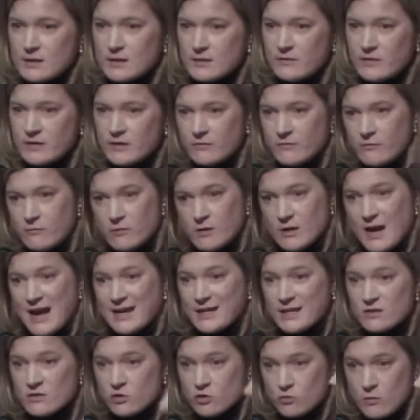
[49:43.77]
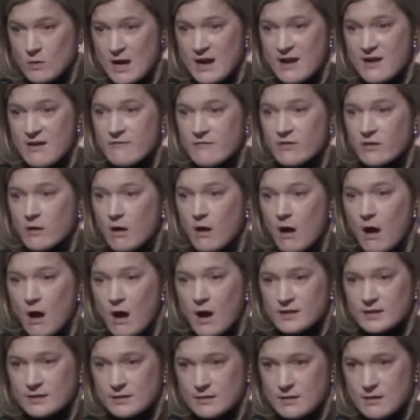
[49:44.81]
therefore I can drive the
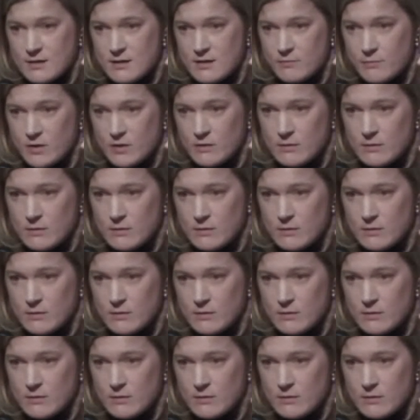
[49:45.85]
cost up.